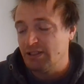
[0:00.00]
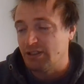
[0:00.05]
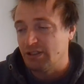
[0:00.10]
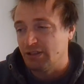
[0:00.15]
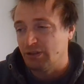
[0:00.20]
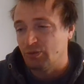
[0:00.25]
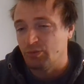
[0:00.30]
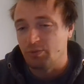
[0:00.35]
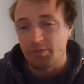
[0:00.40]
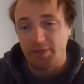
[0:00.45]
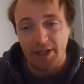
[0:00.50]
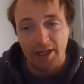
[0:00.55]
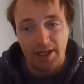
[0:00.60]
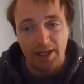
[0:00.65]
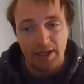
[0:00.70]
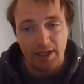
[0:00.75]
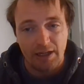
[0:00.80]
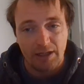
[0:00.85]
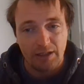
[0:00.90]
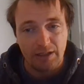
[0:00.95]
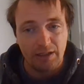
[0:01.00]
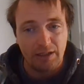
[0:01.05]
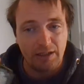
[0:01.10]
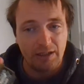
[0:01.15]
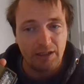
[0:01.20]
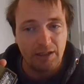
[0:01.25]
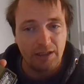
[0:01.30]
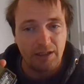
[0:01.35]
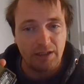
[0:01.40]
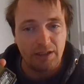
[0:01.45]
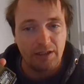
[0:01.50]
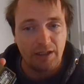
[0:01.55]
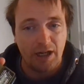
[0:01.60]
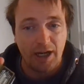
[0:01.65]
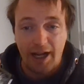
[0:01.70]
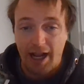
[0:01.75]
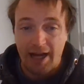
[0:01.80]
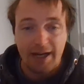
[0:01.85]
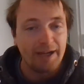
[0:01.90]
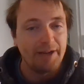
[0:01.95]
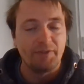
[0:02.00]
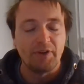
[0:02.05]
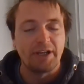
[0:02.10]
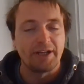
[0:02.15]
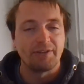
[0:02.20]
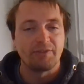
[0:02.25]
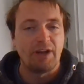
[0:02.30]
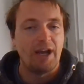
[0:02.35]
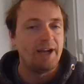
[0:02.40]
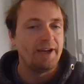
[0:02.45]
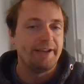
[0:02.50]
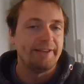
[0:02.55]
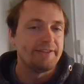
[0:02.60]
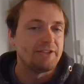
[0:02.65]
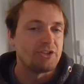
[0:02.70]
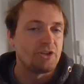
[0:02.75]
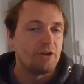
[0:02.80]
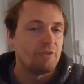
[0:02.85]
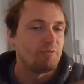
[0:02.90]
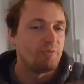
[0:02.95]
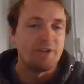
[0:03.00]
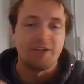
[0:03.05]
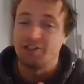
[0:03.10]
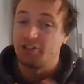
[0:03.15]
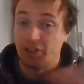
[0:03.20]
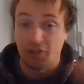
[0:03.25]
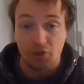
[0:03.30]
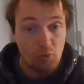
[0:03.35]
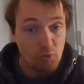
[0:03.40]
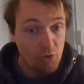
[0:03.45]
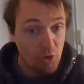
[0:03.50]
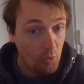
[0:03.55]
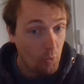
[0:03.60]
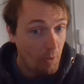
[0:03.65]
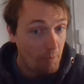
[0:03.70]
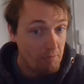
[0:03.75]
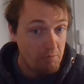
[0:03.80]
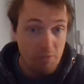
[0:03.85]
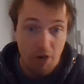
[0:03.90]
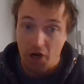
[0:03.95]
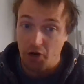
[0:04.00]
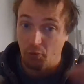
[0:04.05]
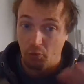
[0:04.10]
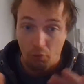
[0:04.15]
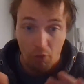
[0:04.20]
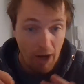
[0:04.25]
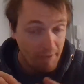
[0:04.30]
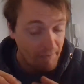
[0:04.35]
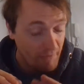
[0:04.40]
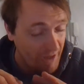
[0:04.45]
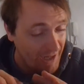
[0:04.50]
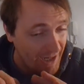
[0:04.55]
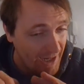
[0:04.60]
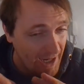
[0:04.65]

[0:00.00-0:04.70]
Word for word: so yeah I can't leave a link for any of this stuff because I don't know what I don't have